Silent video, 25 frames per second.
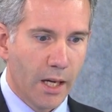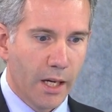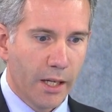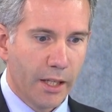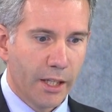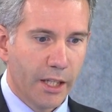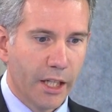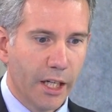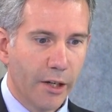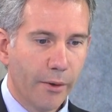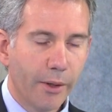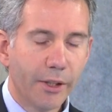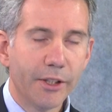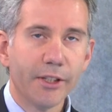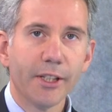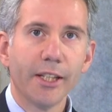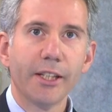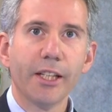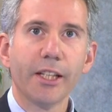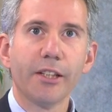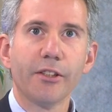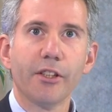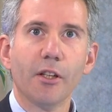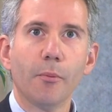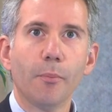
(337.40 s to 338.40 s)
Here it's an
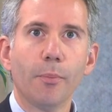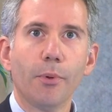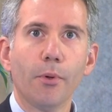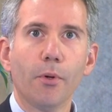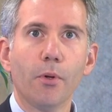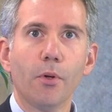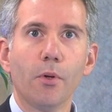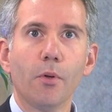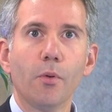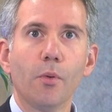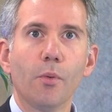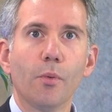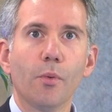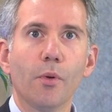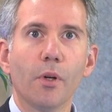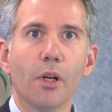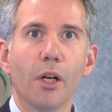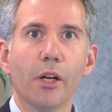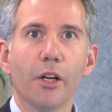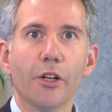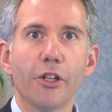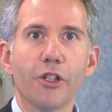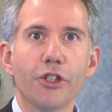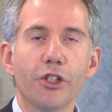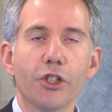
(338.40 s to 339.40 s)
example
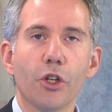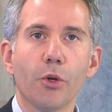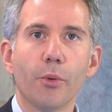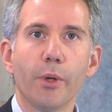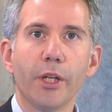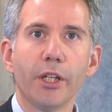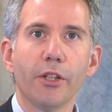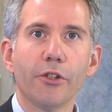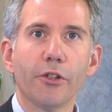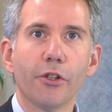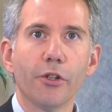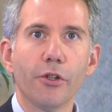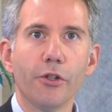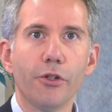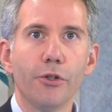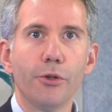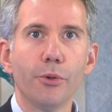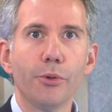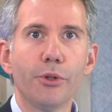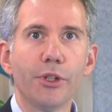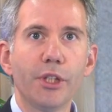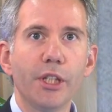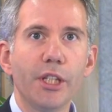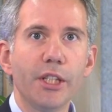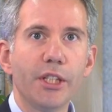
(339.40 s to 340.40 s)
showing the
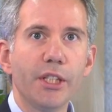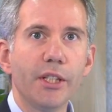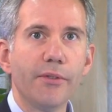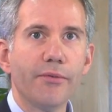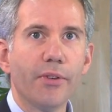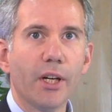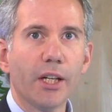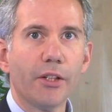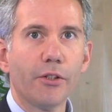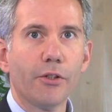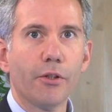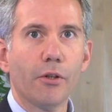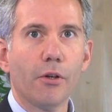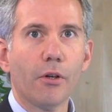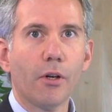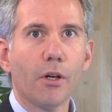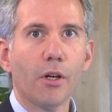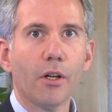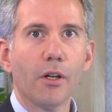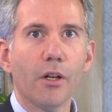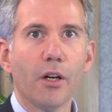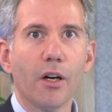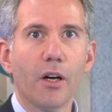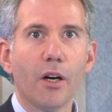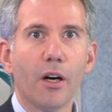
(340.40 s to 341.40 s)
utility factor
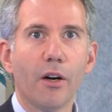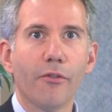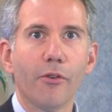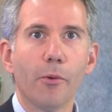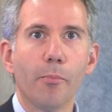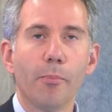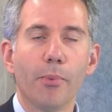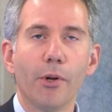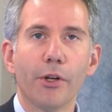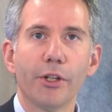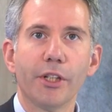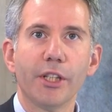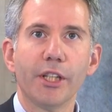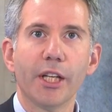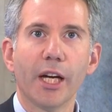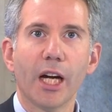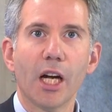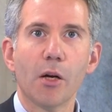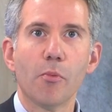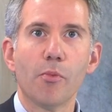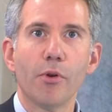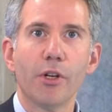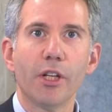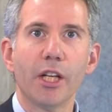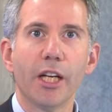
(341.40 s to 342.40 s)
of a plug-in
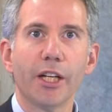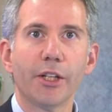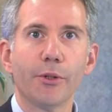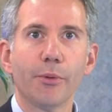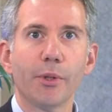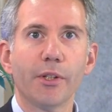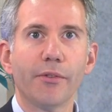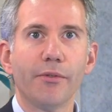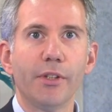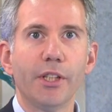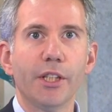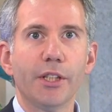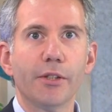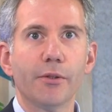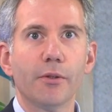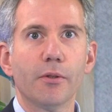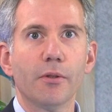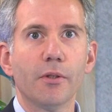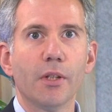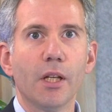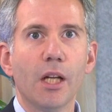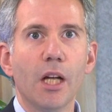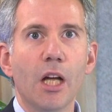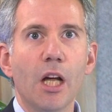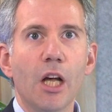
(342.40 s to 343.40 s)
hybrid electric vehicle.
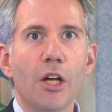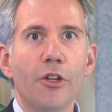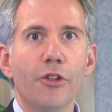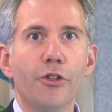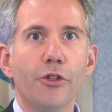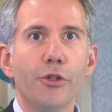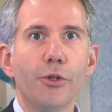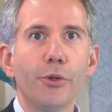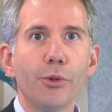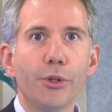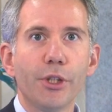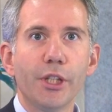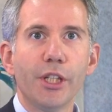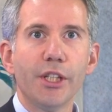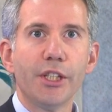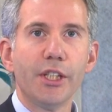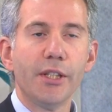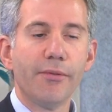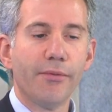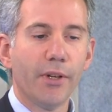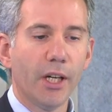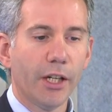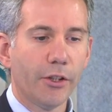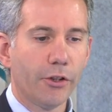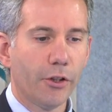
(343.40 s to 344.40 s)
The utility
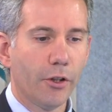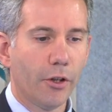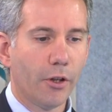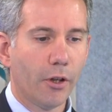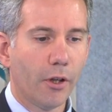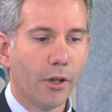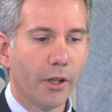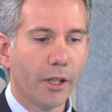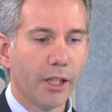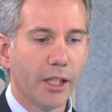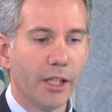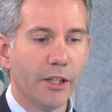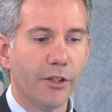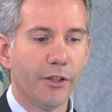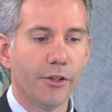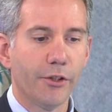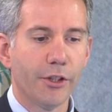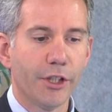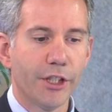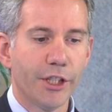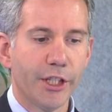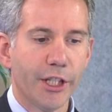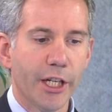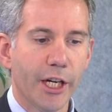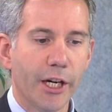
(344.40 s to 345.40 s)
factor is the
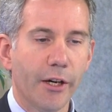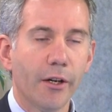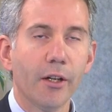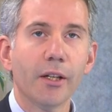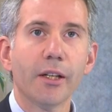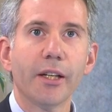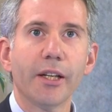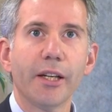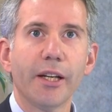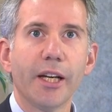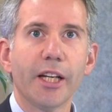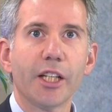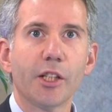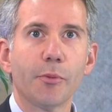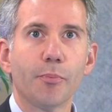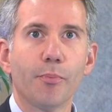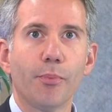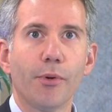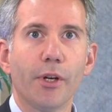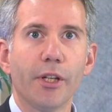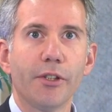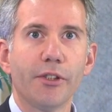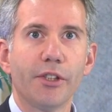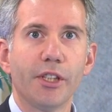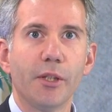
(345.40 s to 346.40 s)
share,
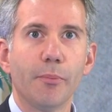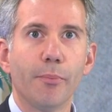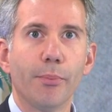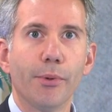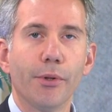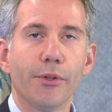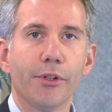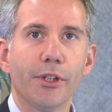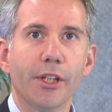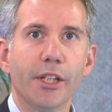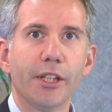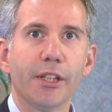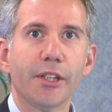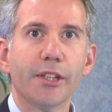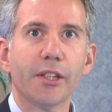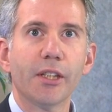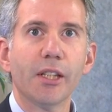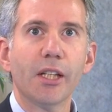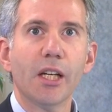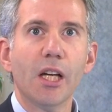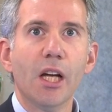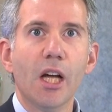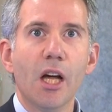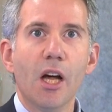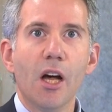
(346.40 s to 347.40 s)
expressed in percent,
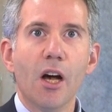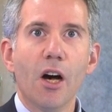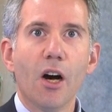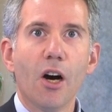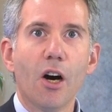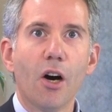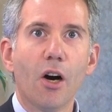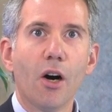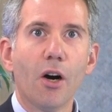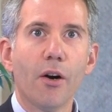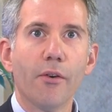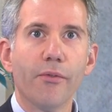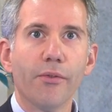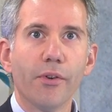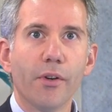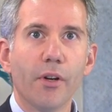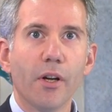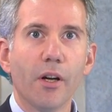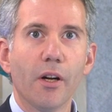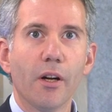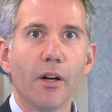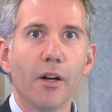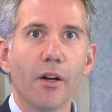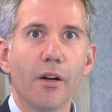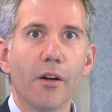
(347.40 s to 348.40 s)
of
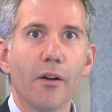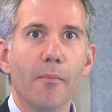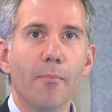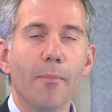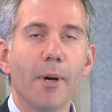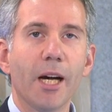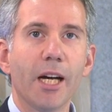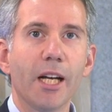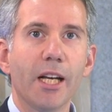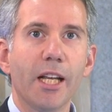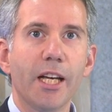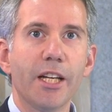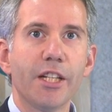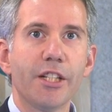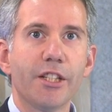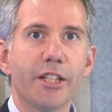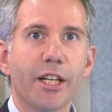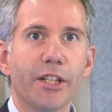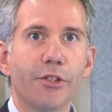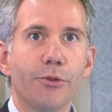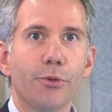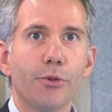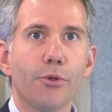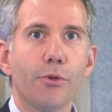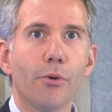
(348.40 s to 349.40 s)
mileage
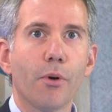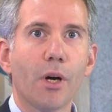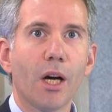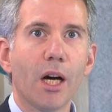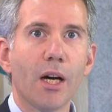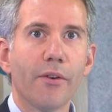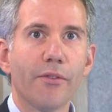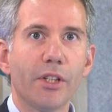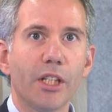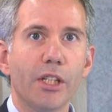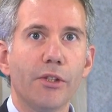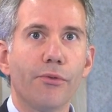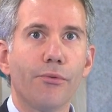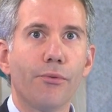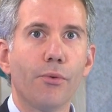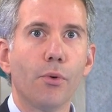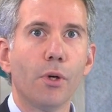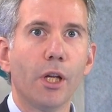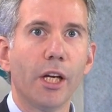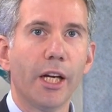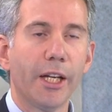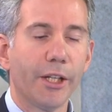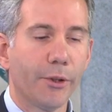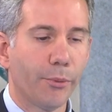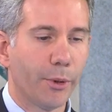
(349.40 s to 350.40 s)
that you drive in full
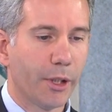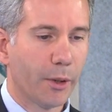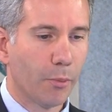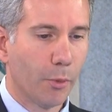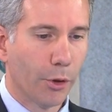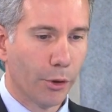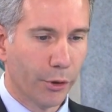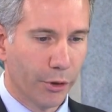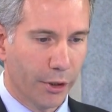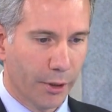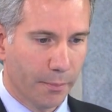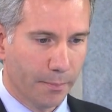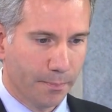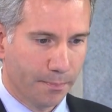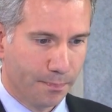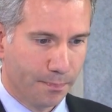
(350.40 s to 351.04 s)
electric mode,